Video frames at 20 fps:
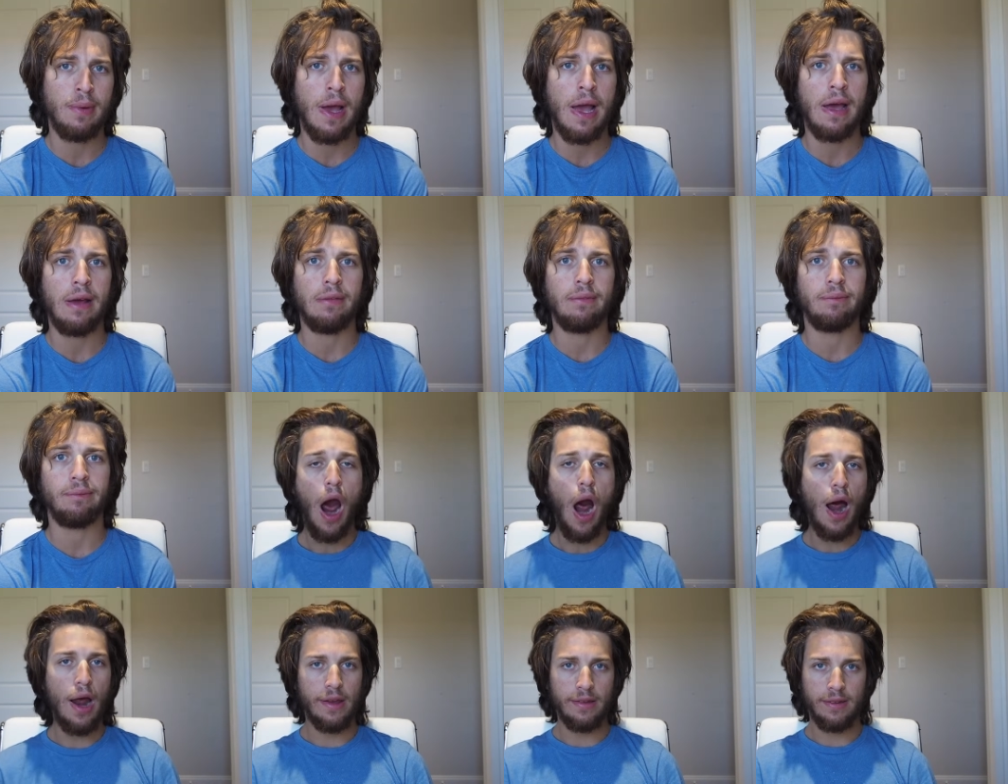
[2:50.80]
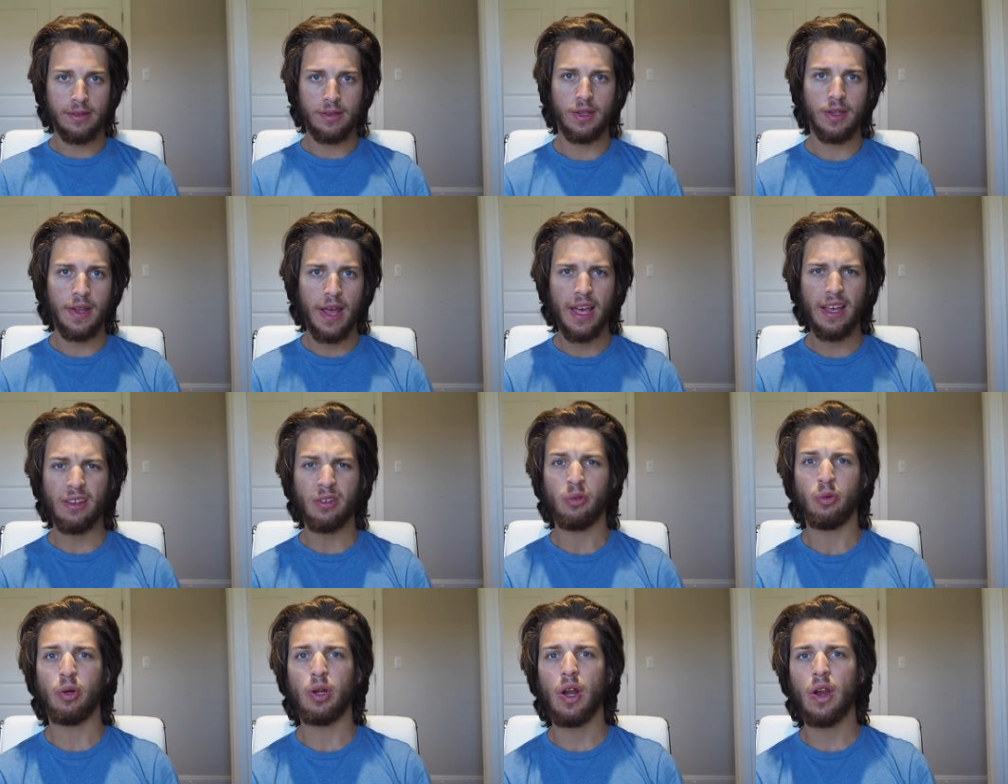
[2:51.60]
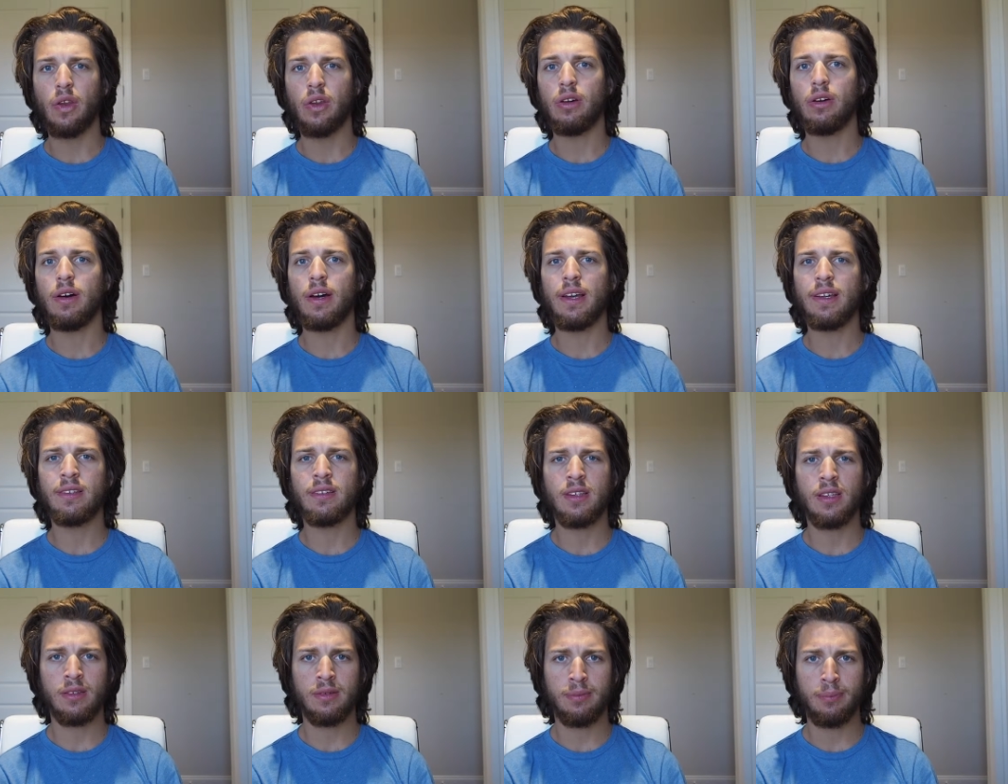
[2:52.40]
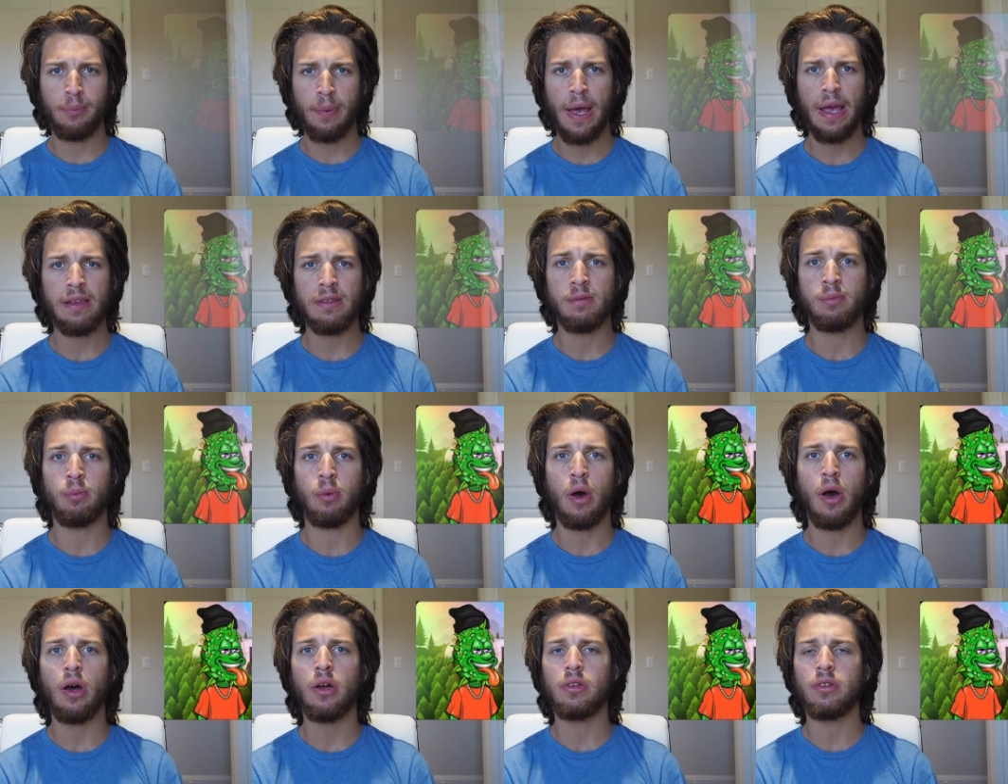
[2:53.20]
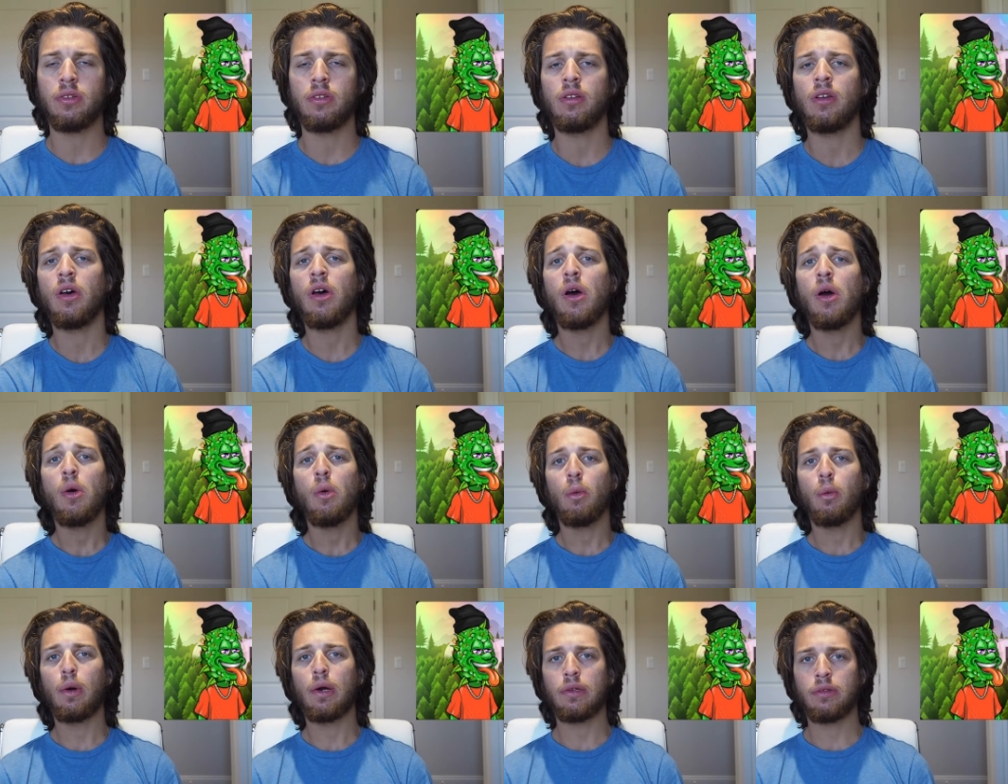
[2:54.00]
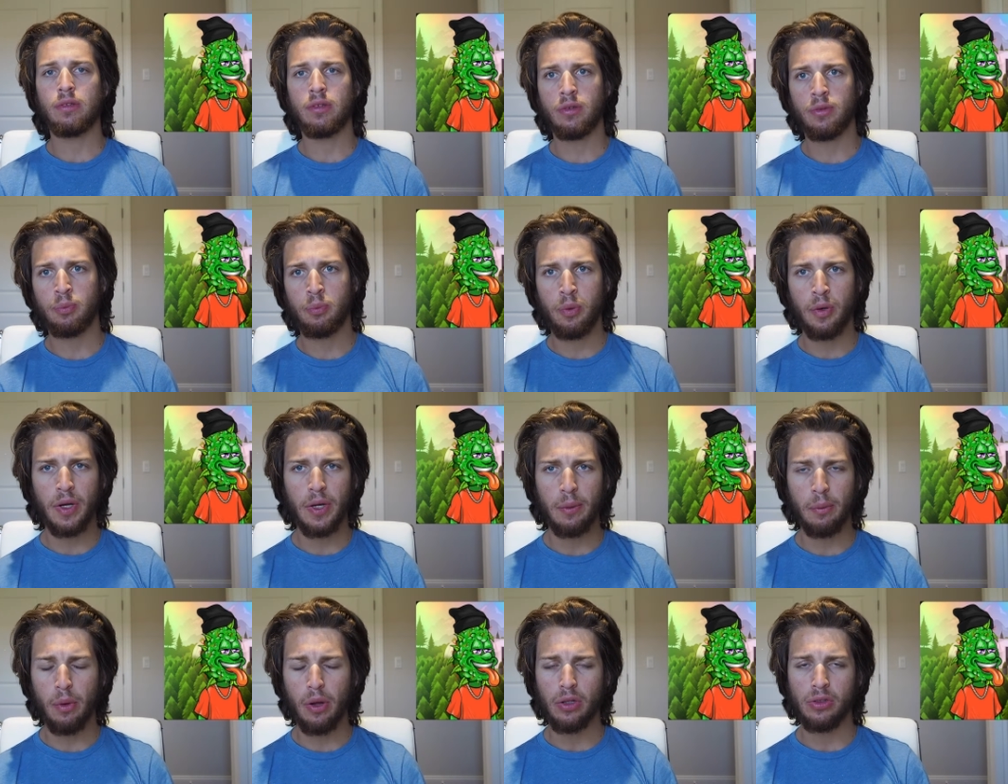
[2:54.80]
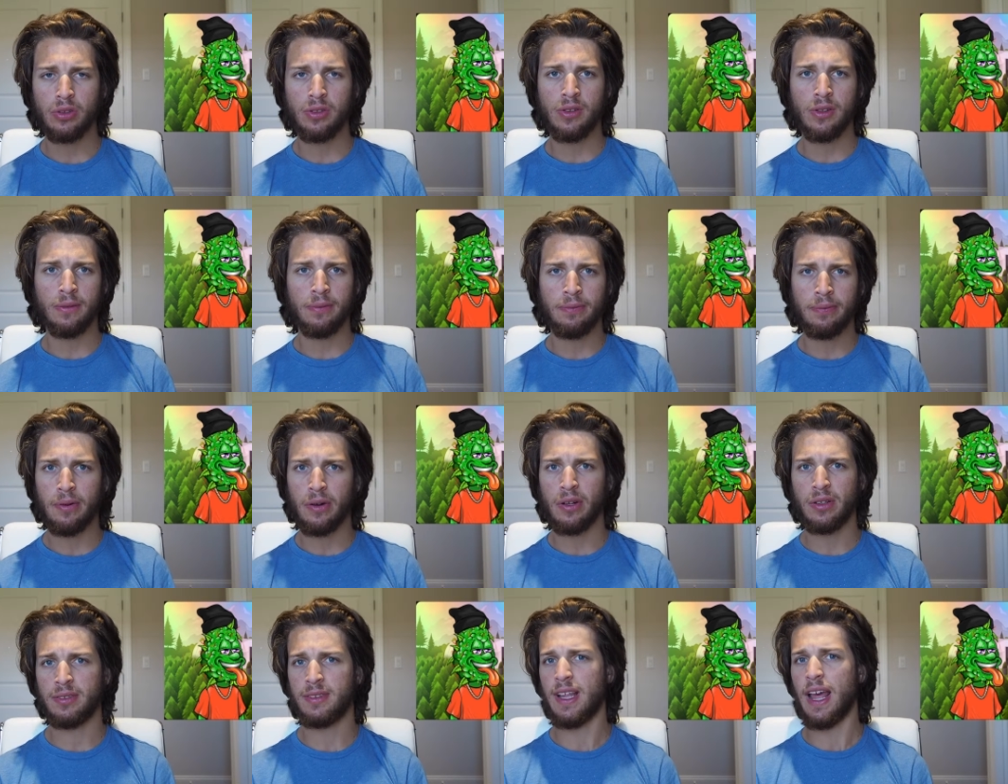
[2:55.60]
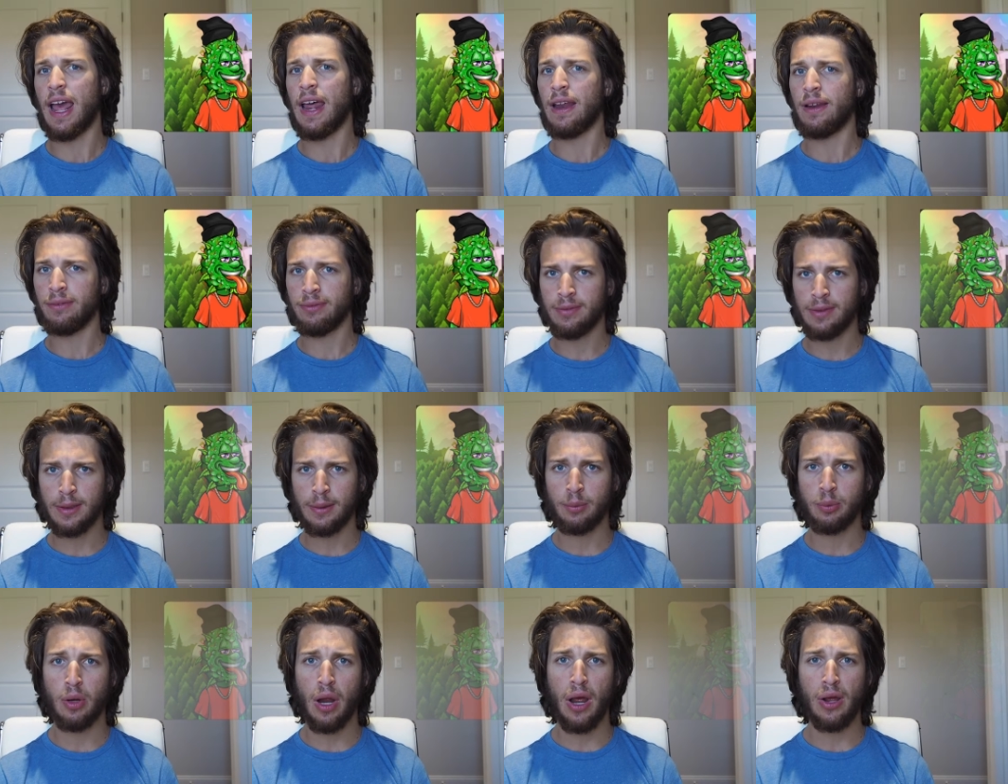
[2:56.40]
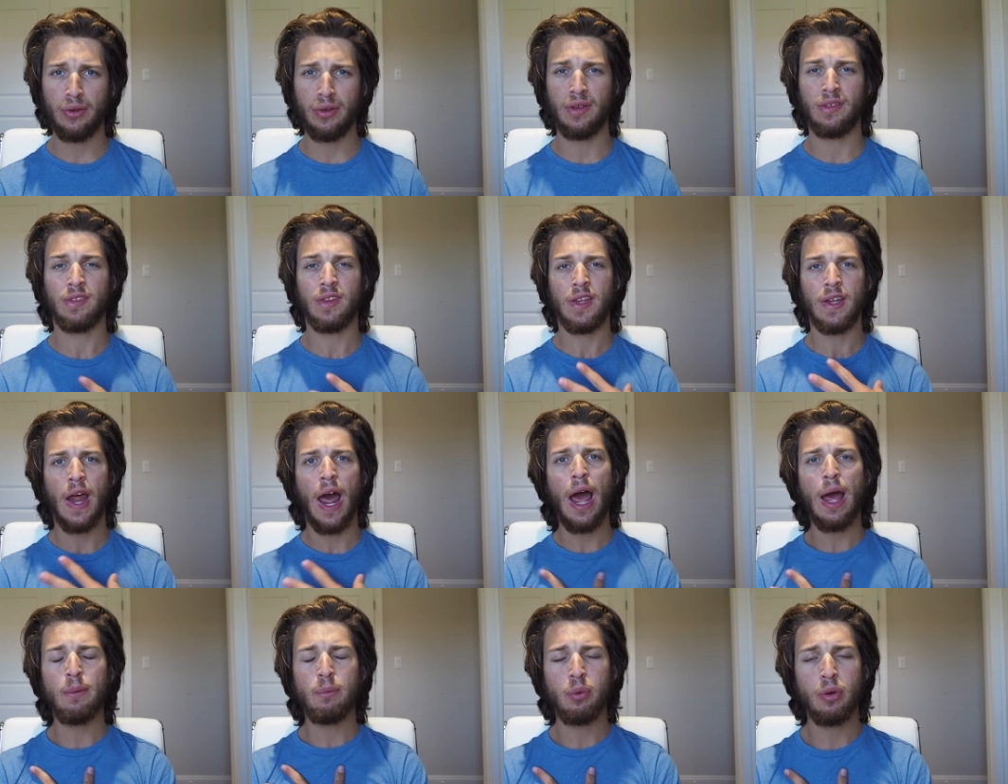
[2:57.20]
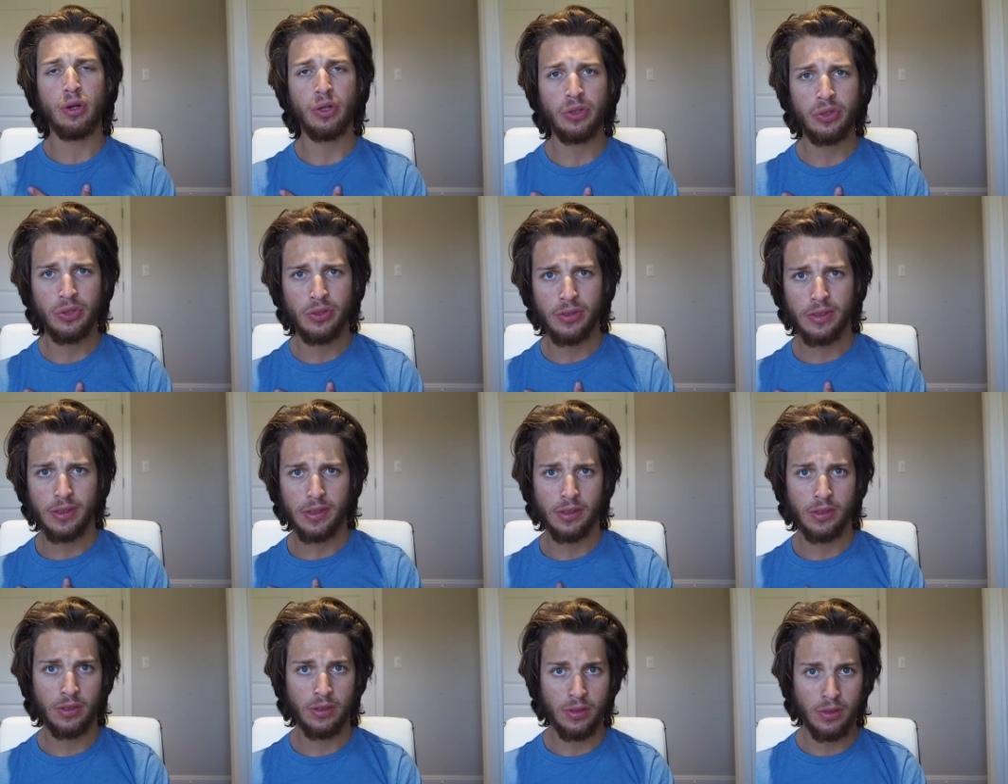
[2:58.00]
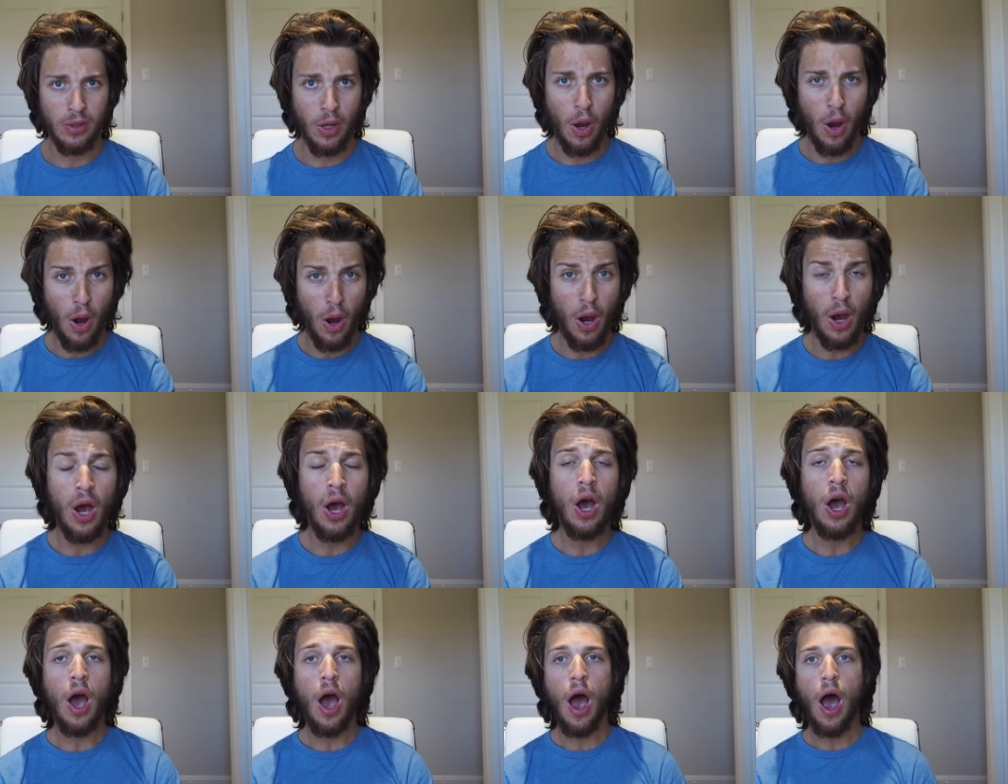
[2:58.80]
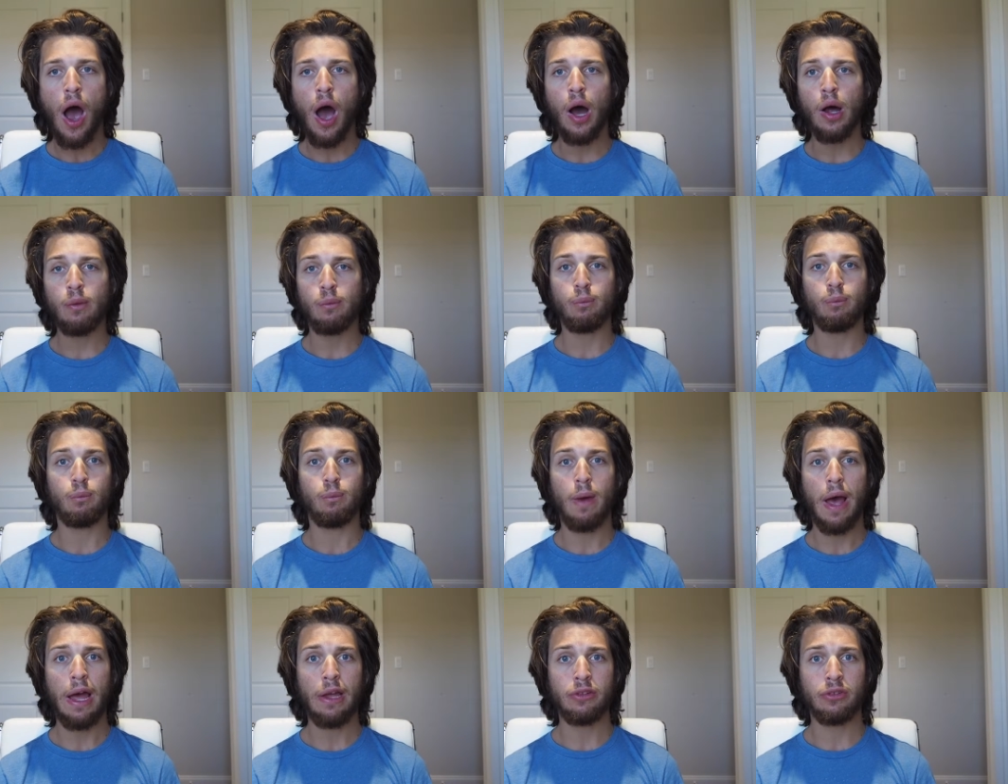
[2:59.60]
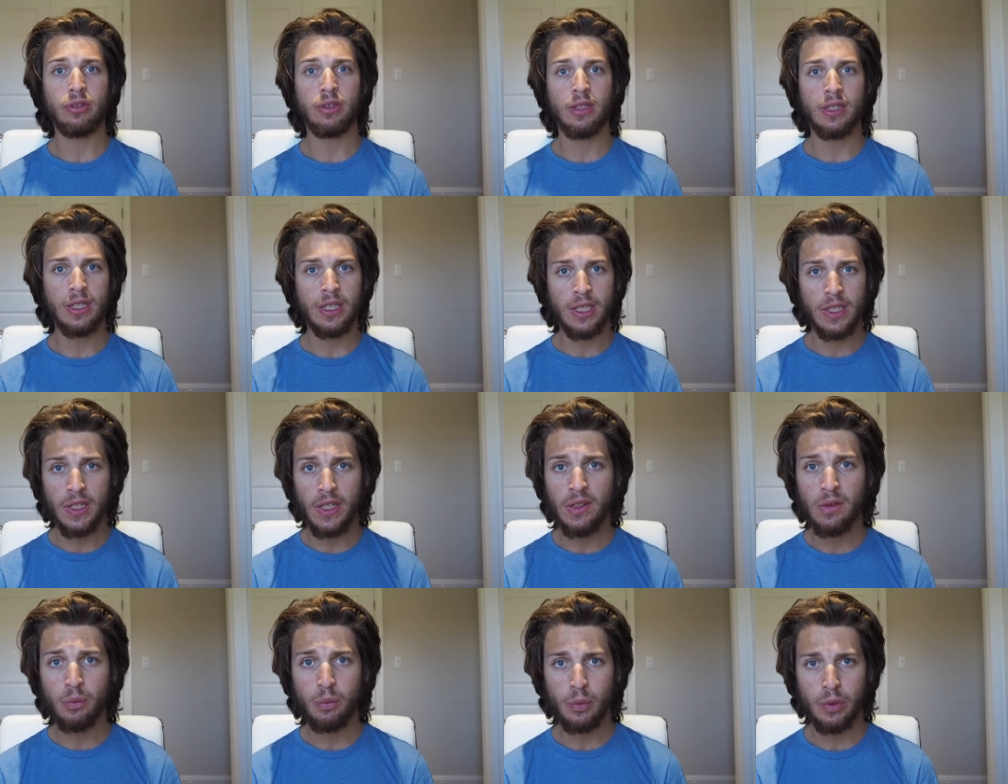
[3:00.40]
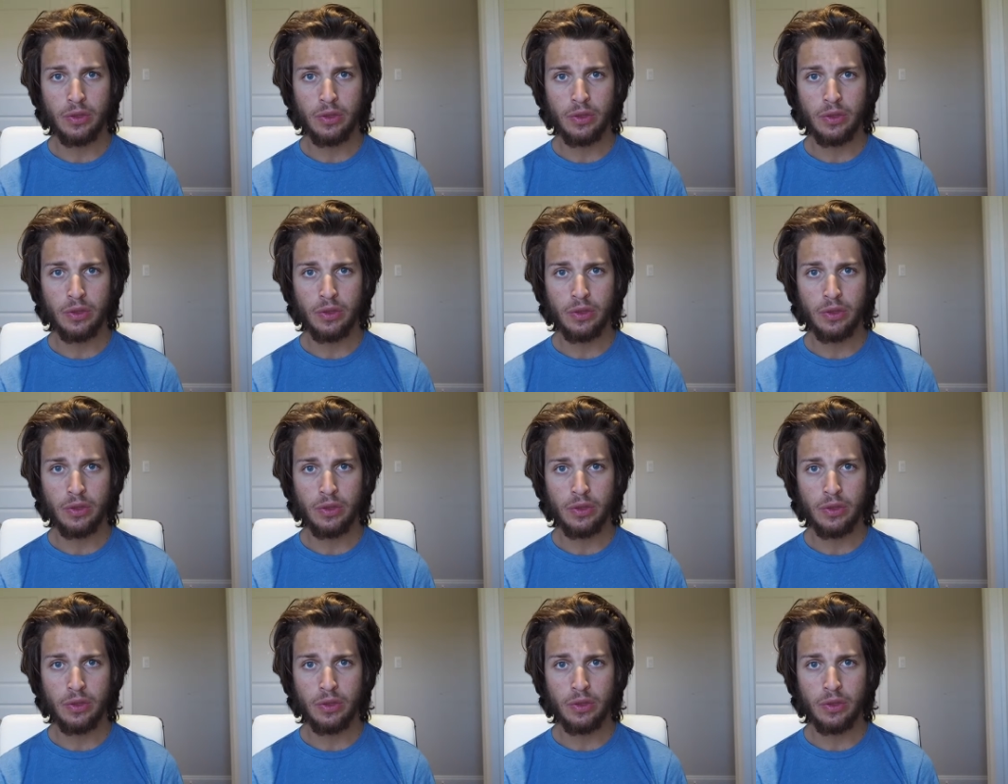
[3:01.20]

bet. Alright, so the next one on the list is Best Buds, which is pretty much the first N F T project that I personally saw on Magic Eden,